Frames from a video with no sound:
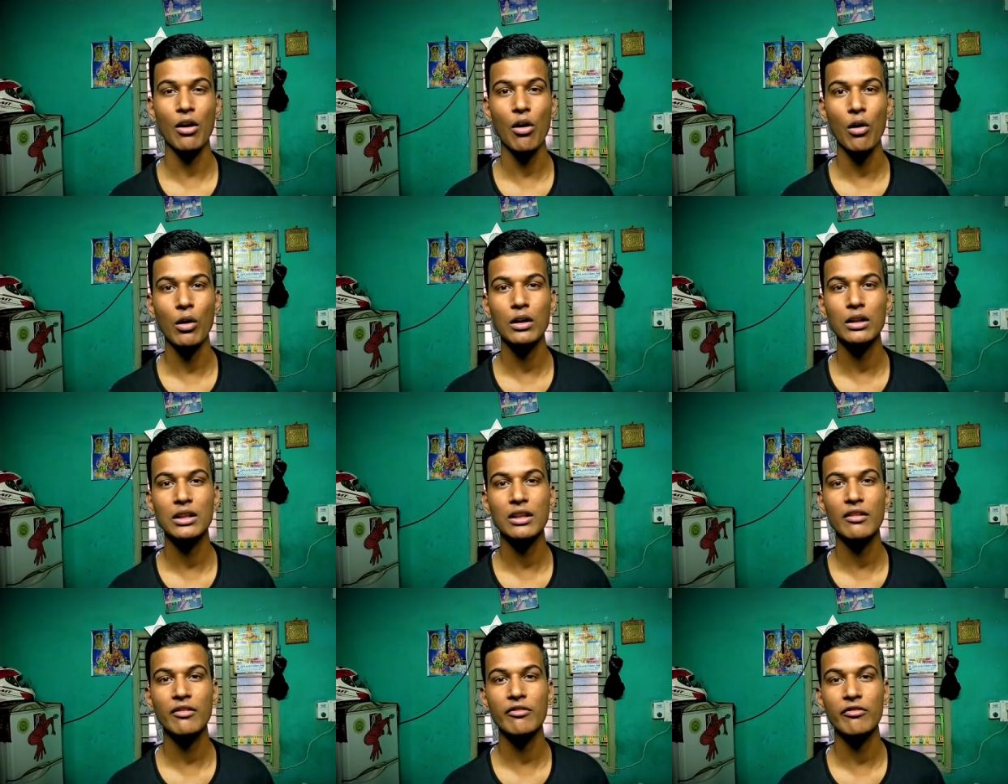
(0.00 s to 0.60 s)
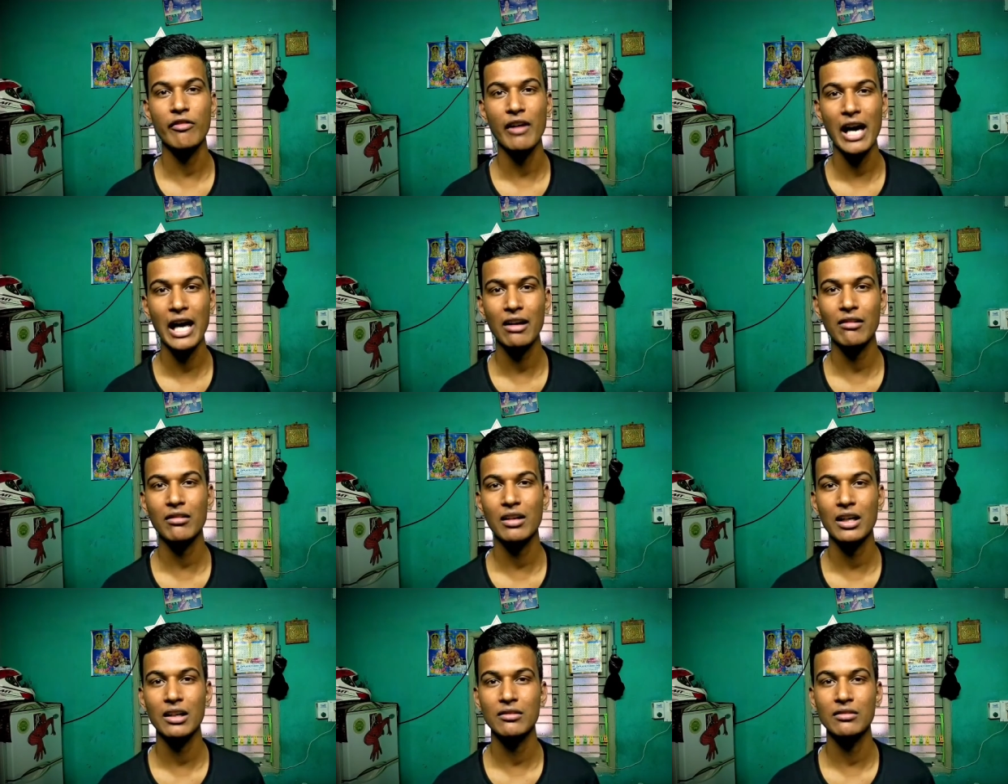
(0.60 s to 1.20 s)
and all the
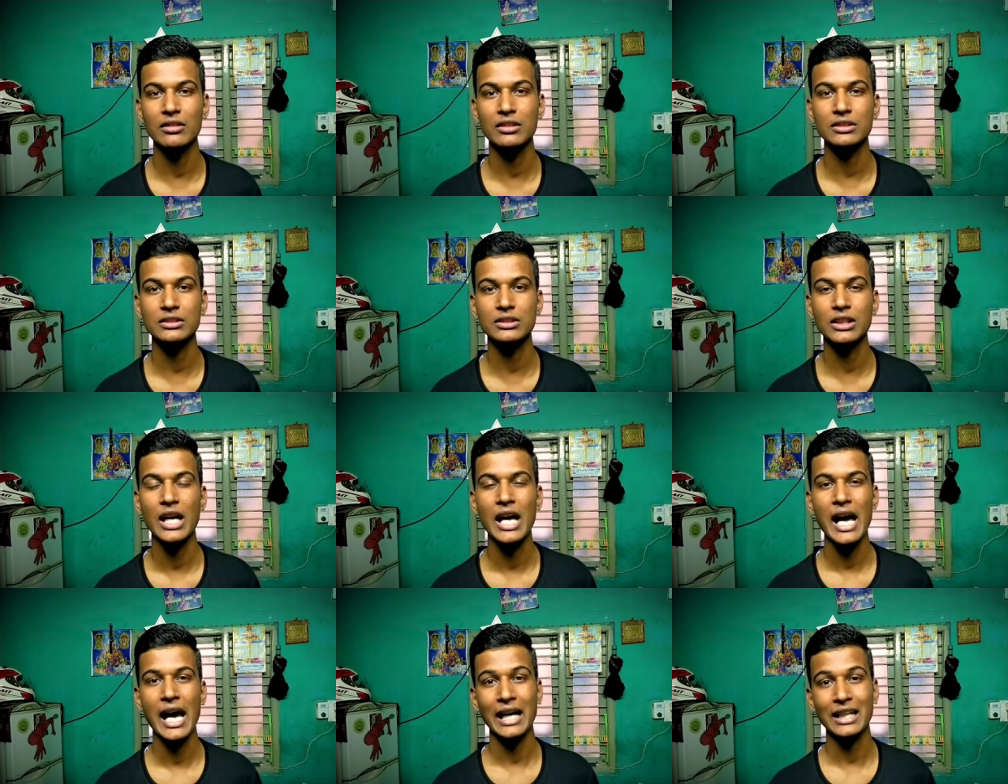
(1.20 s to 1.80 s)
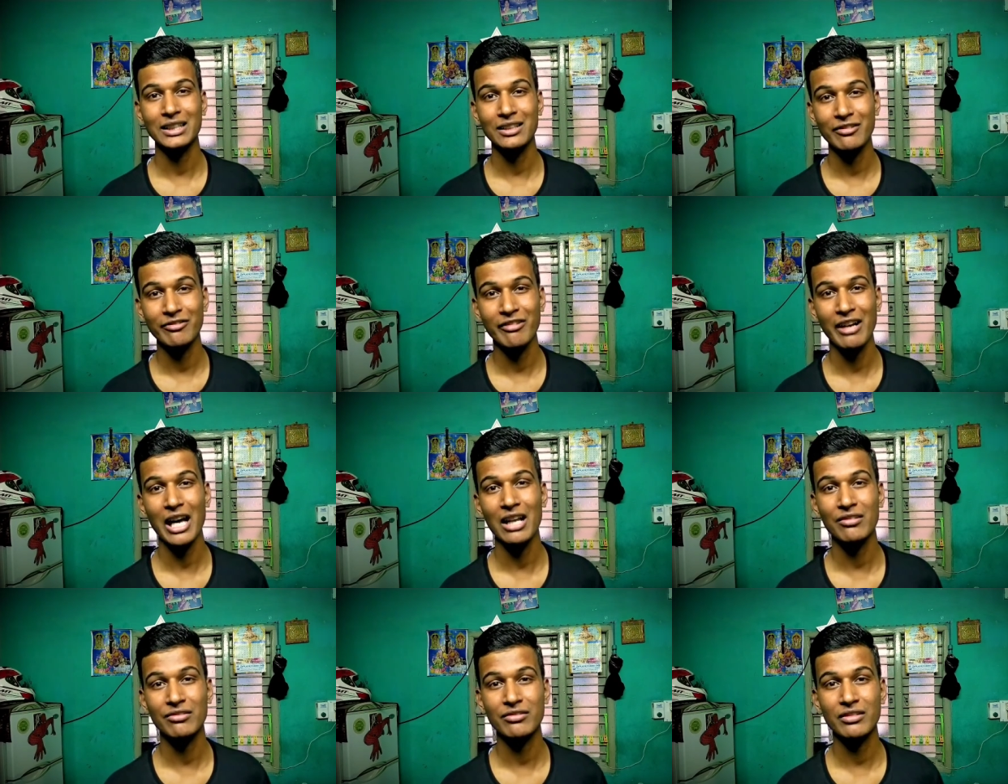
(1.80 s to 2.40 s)
valve covers and the
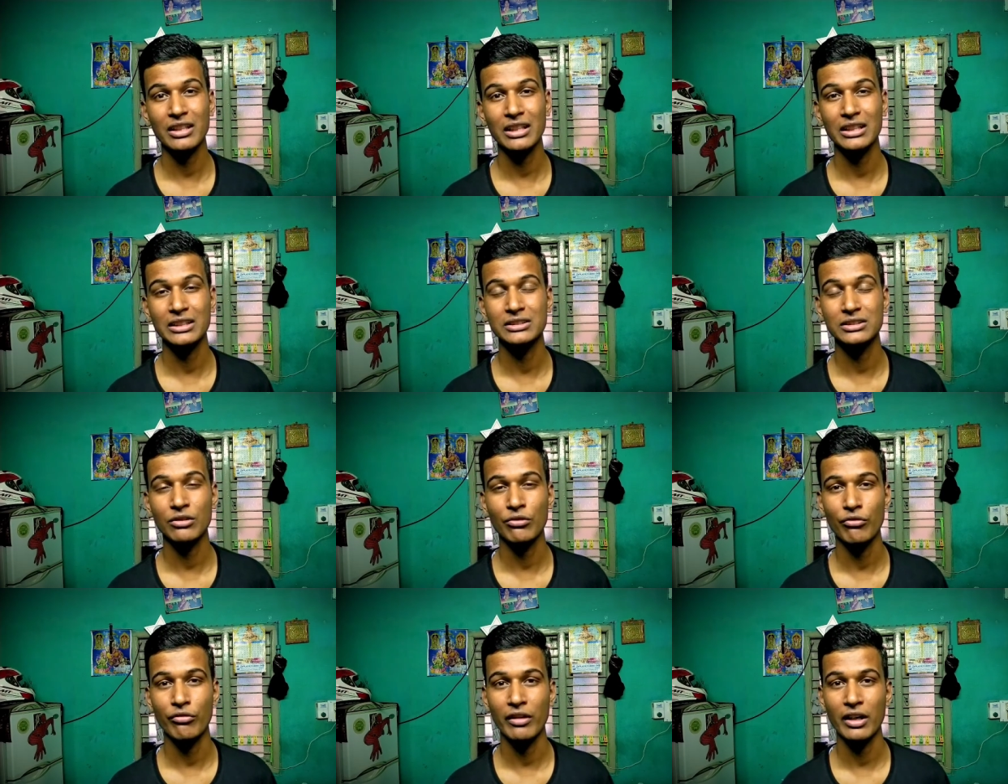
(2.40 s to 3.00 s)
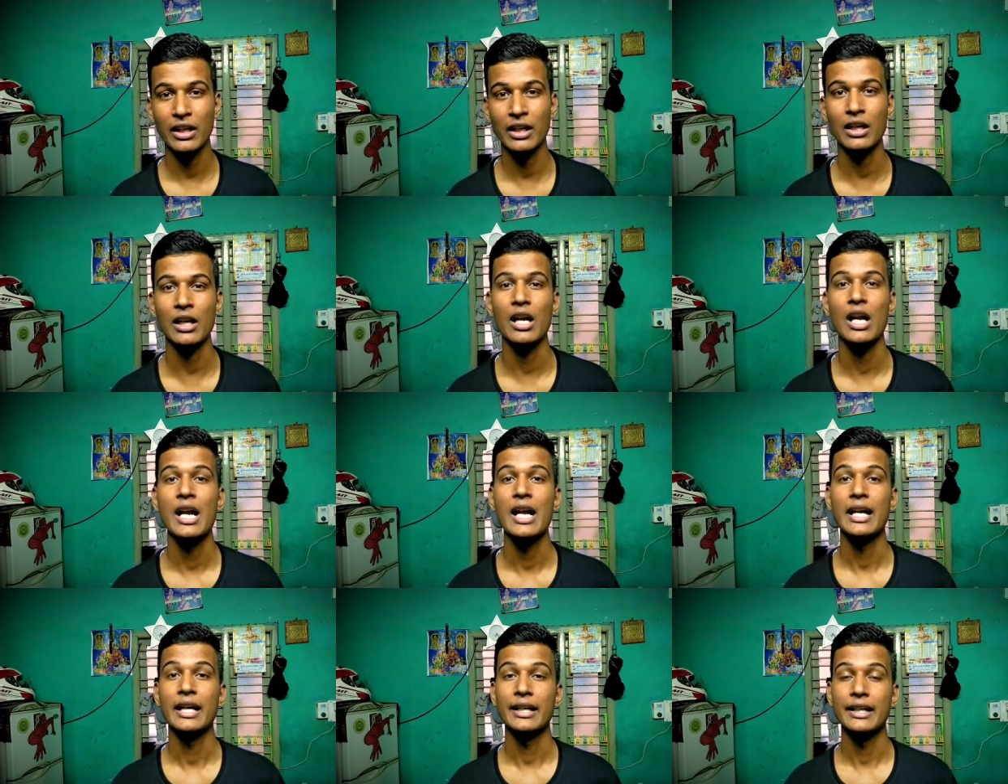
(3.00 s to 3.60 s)
valve trains were
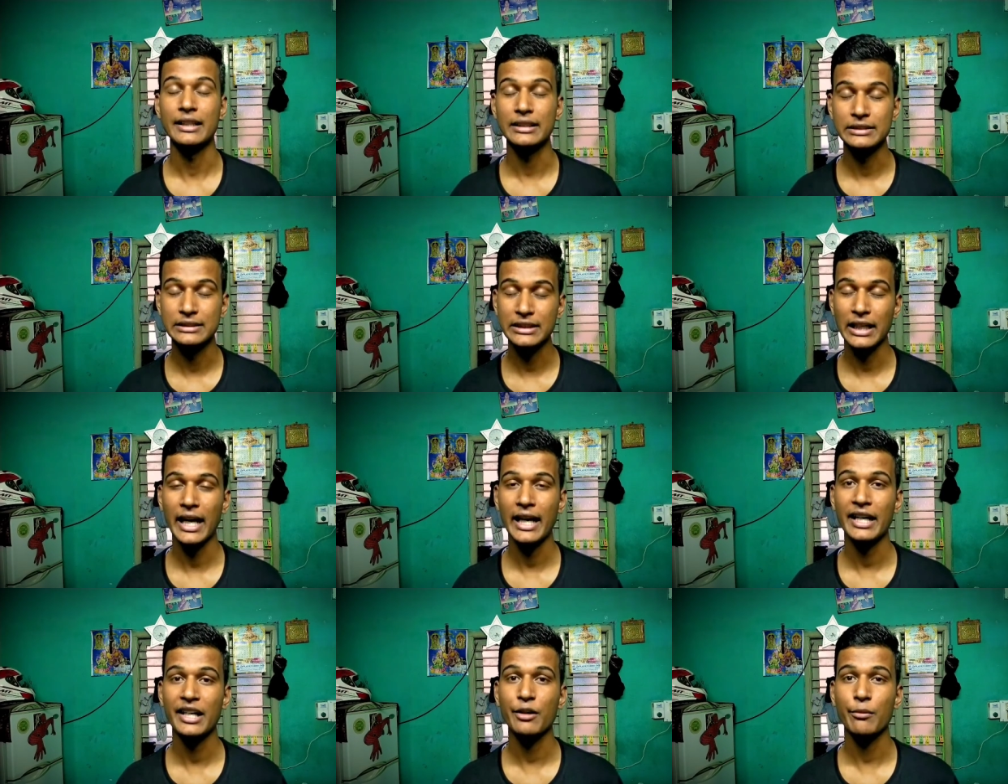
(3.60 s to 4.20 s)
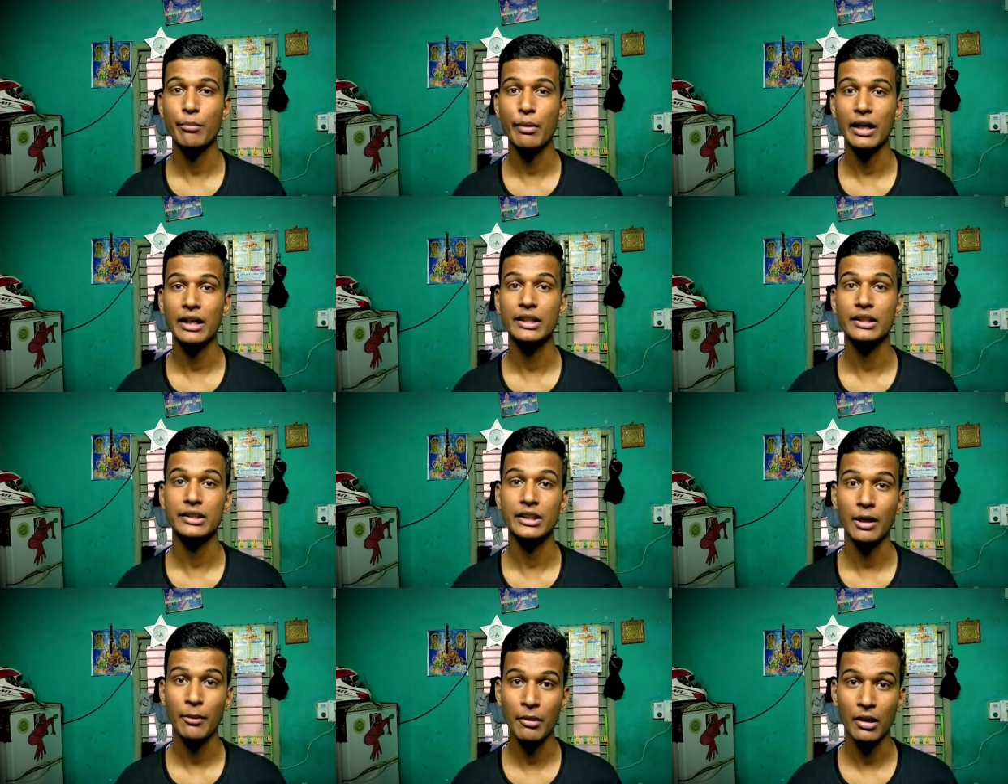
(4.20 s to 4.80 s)
designed by
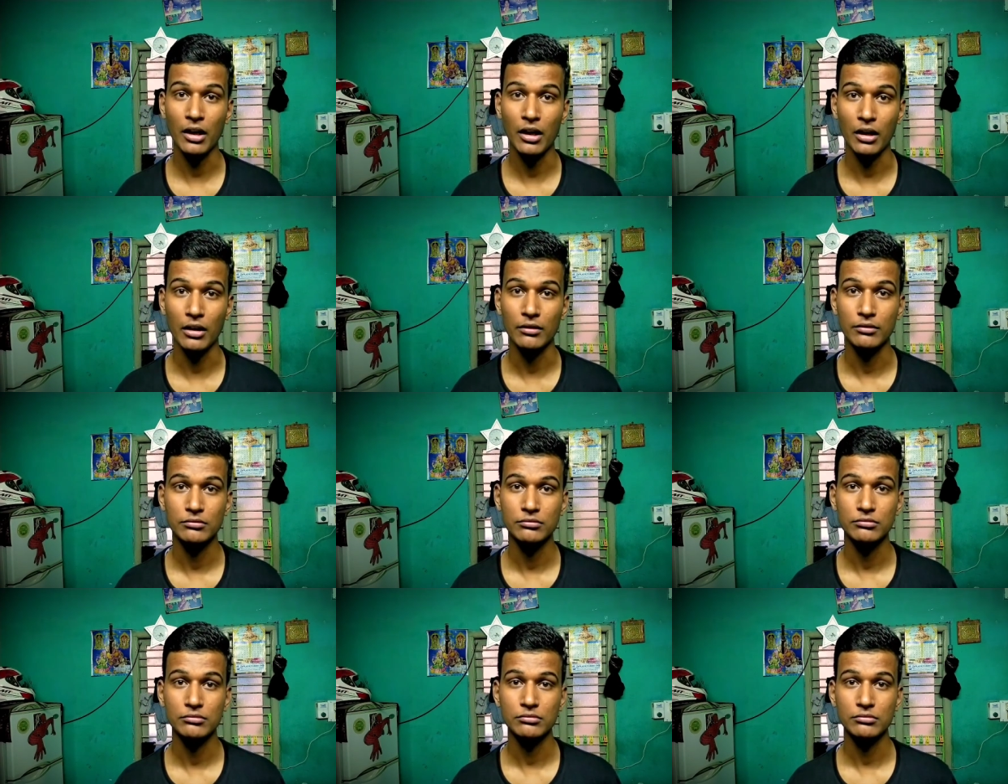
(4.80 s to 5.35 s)
Yamaha.